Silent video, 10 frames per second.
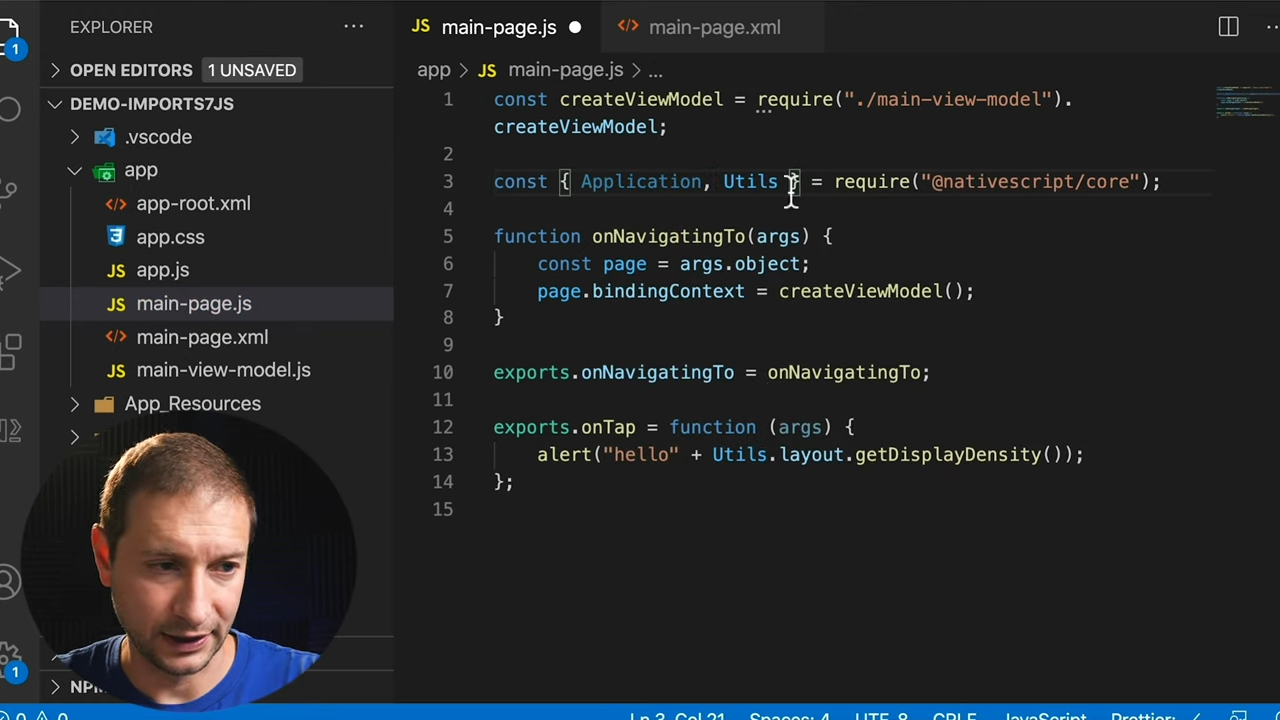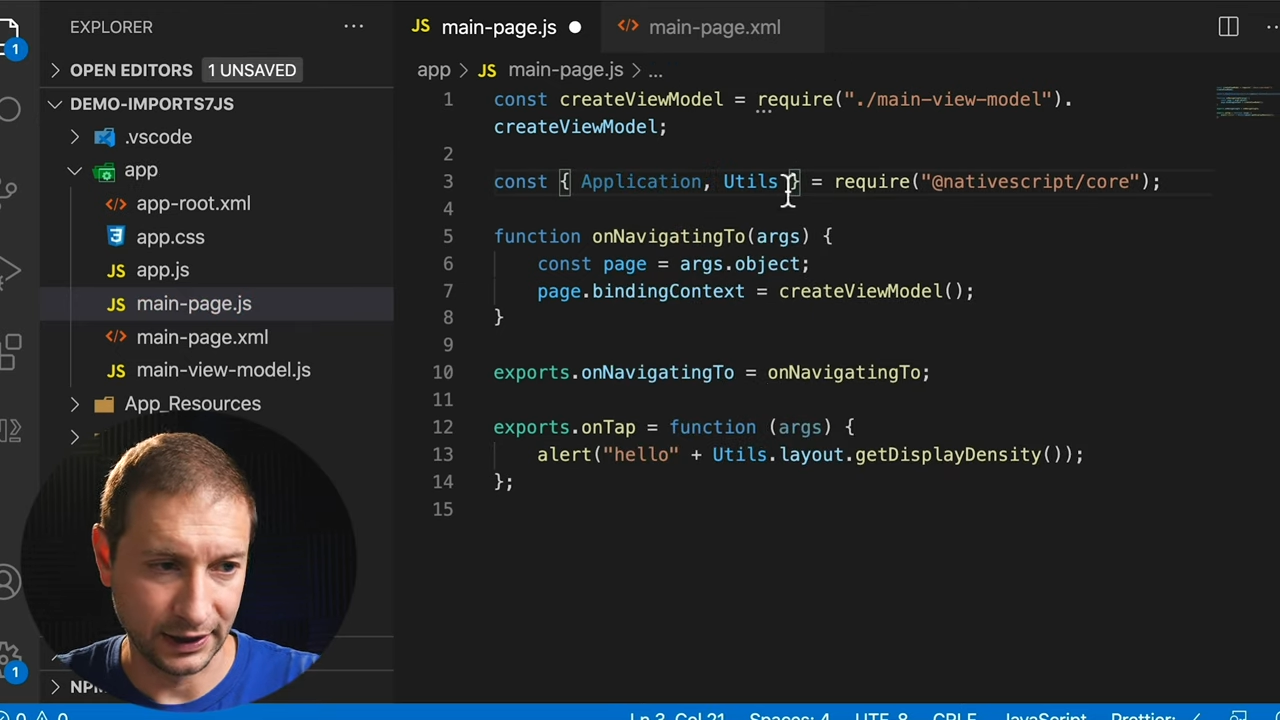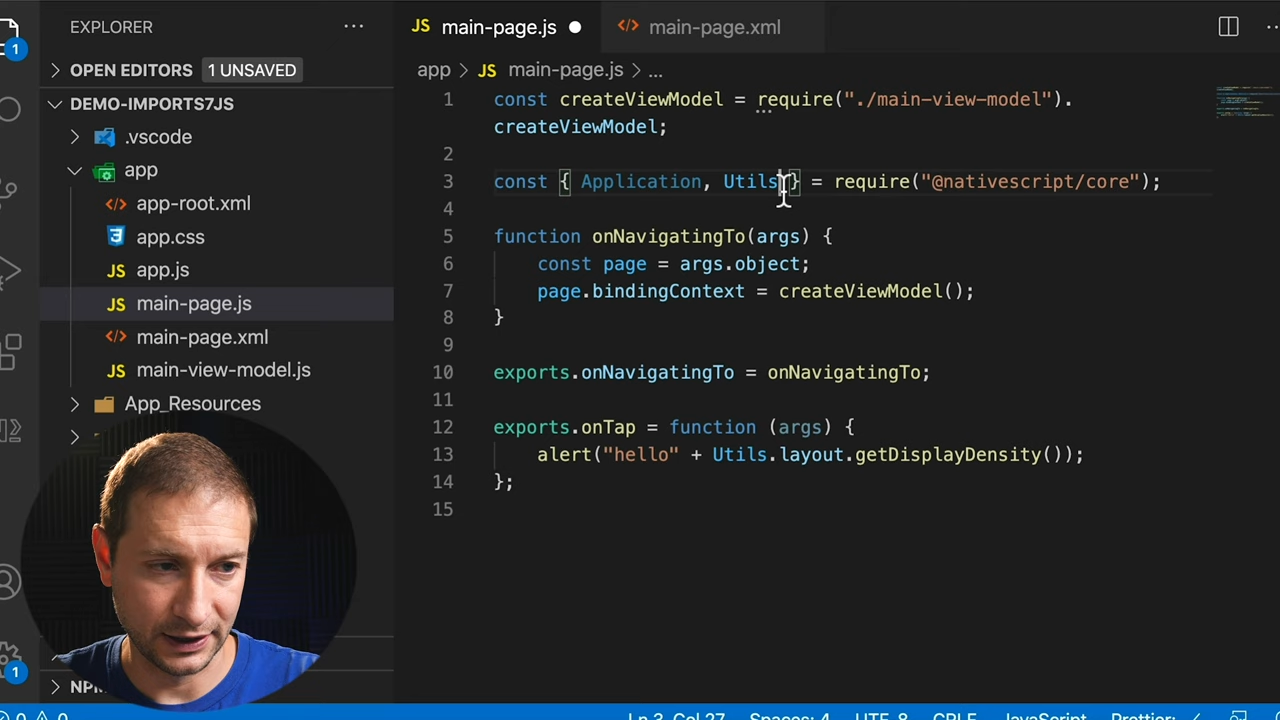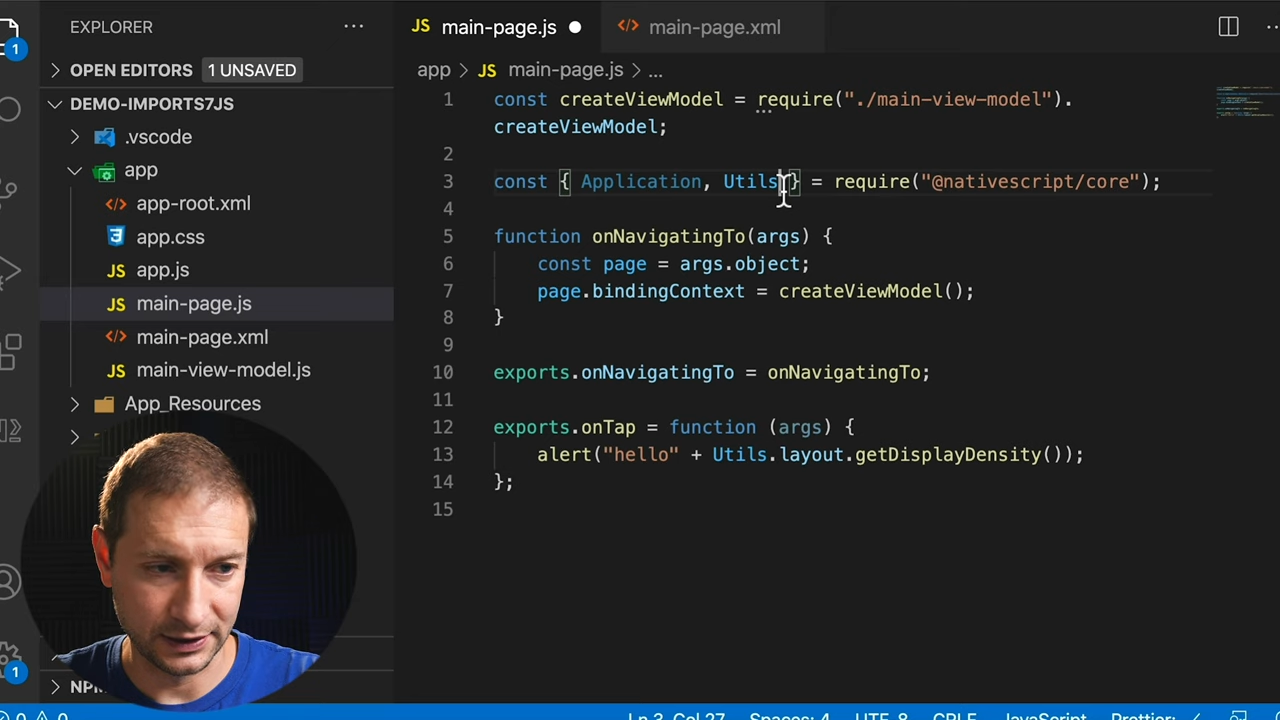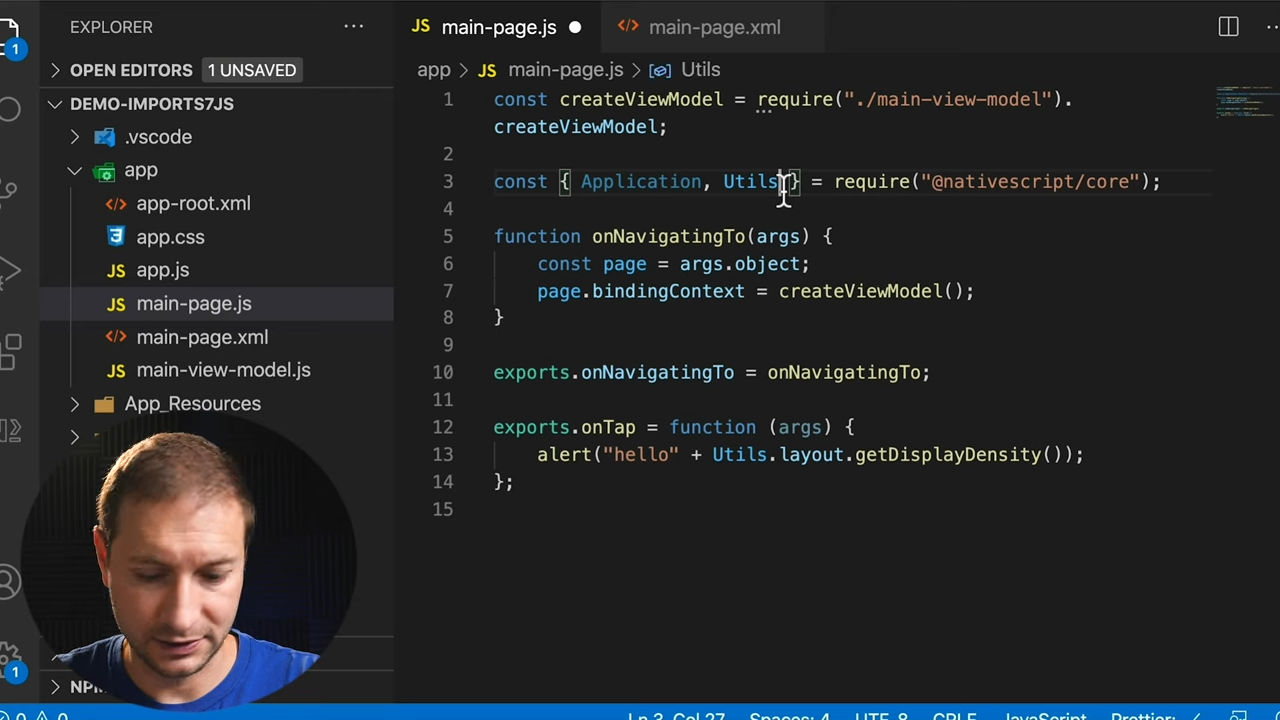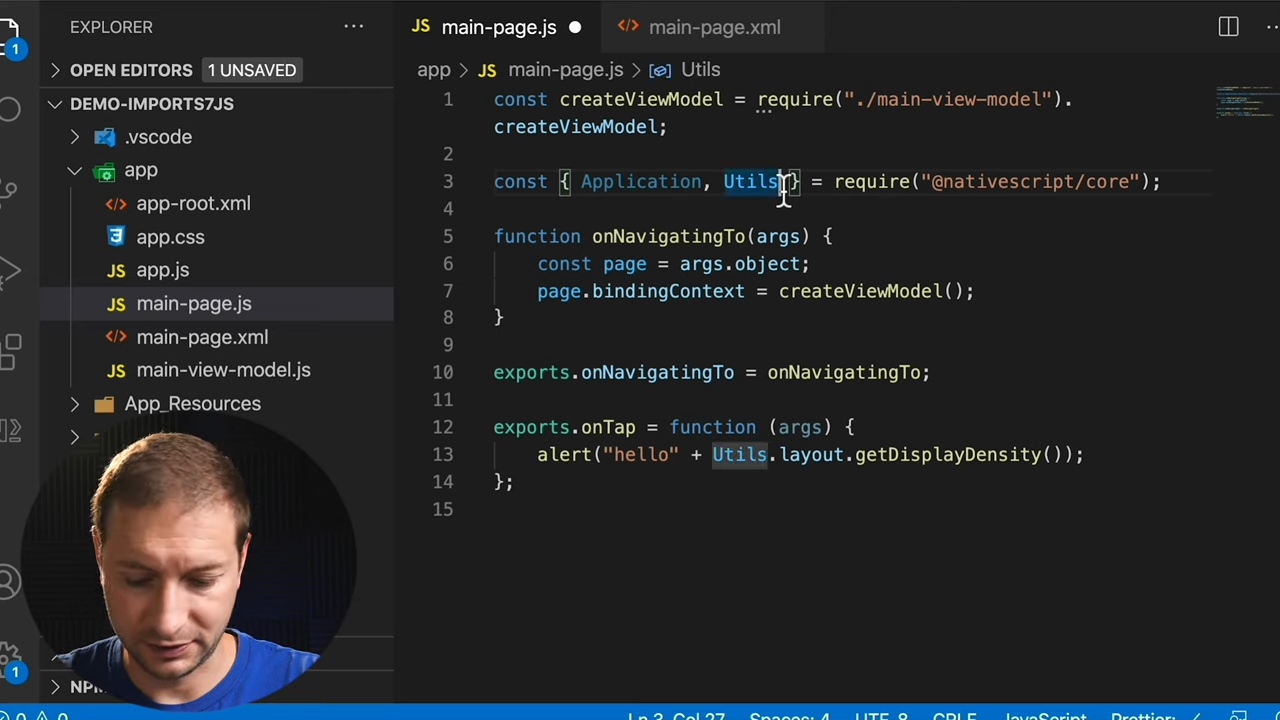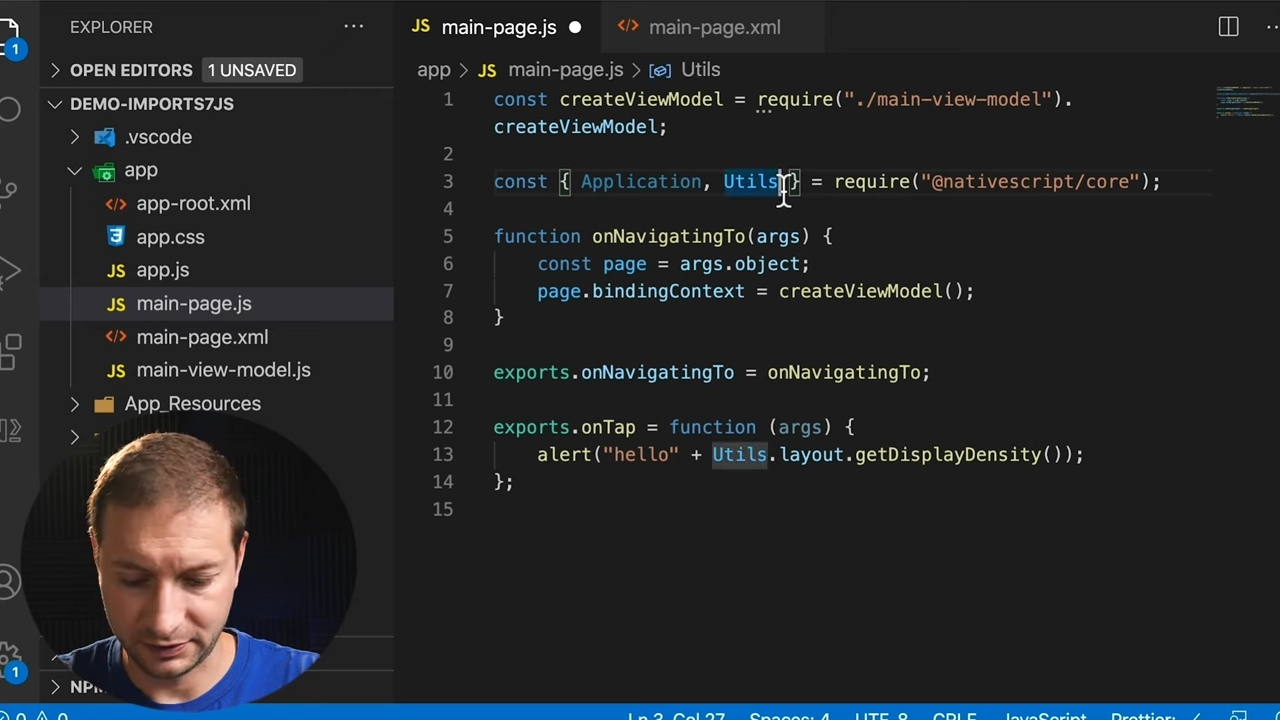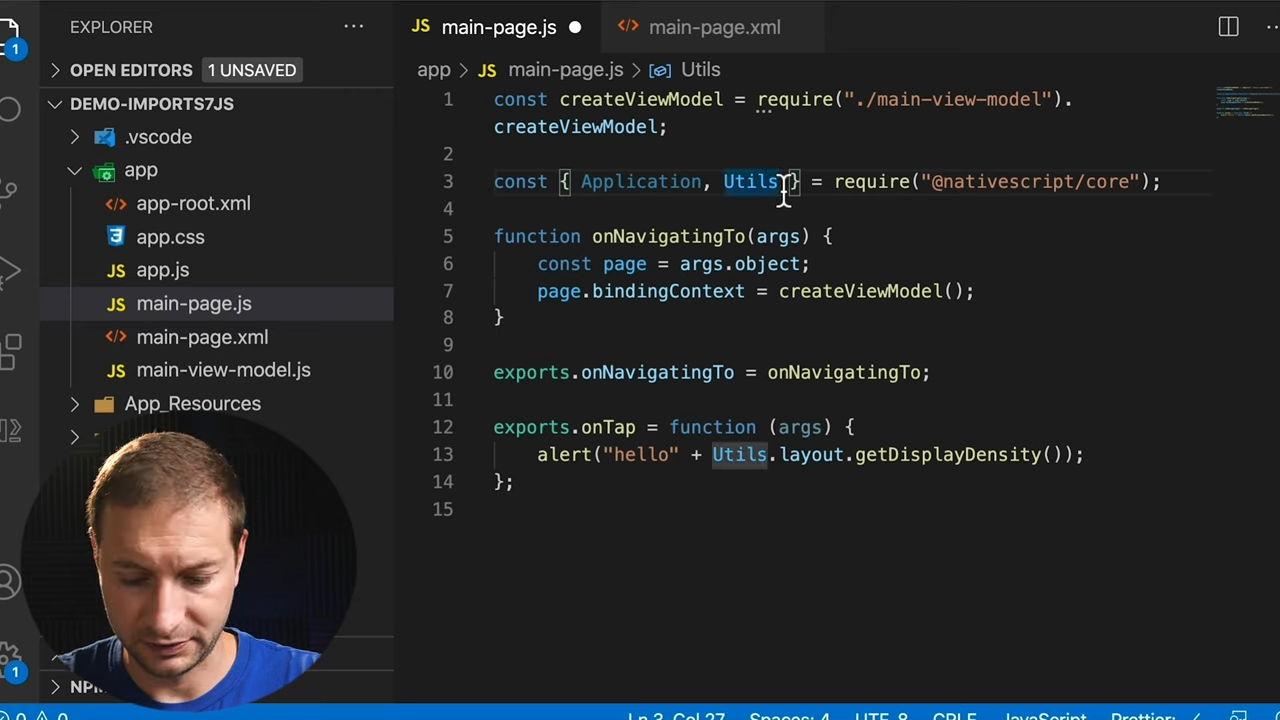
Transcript: And